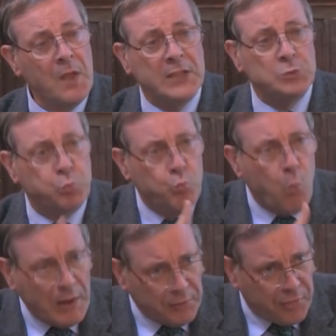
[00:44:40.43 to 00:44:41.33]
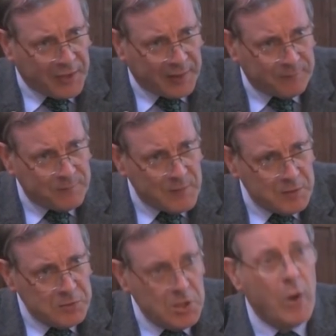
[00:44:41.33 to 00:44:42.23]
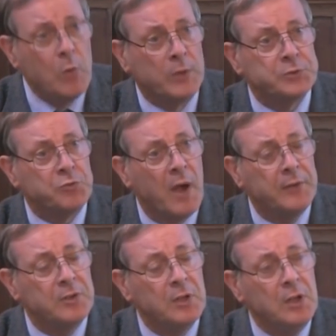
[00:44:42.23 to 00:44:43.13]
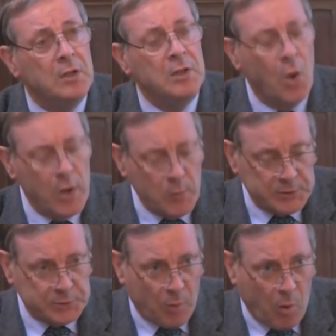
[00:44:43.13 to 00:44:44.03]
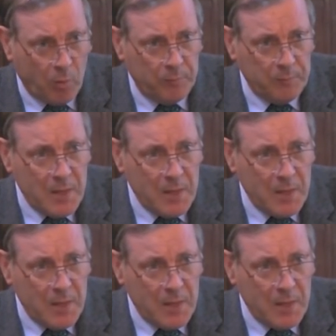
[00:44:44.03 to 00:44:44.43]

That's one thing, knowing what's right, knowing what's wrong.